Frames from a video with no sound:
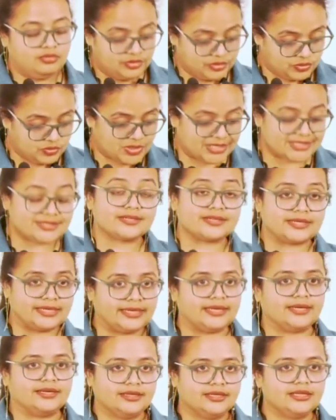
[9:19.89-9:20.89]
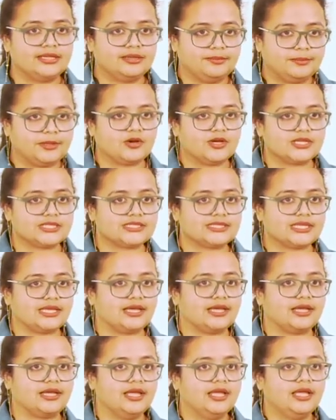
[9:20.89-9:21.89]
You just read because
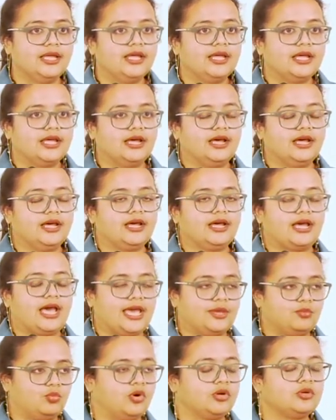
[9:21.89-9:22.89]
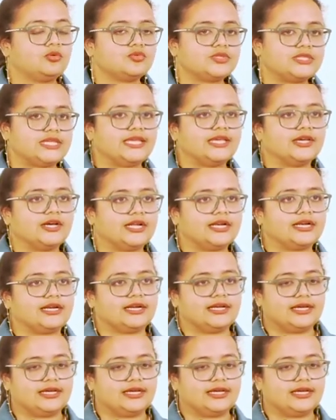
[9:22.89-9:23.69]
I want to see your